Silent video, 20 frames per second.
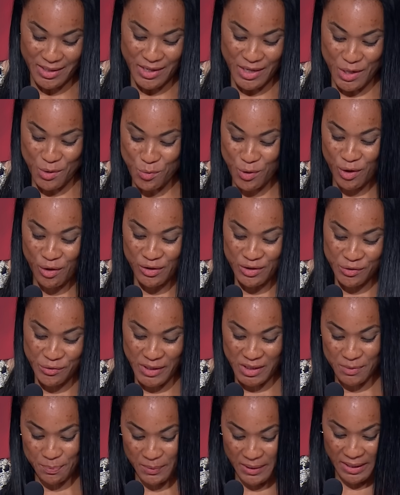He went on to
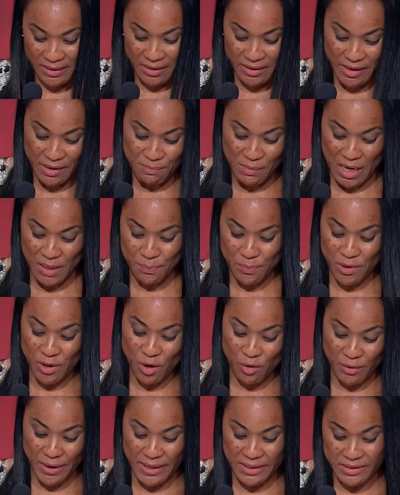explain that there might be a
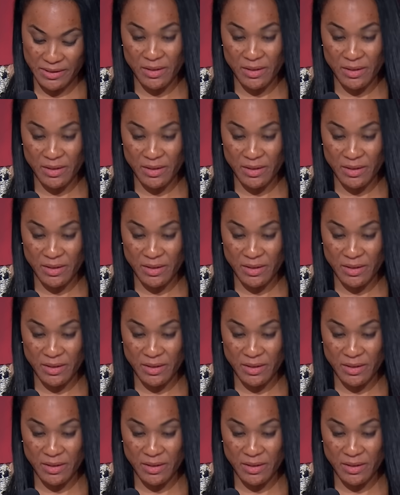great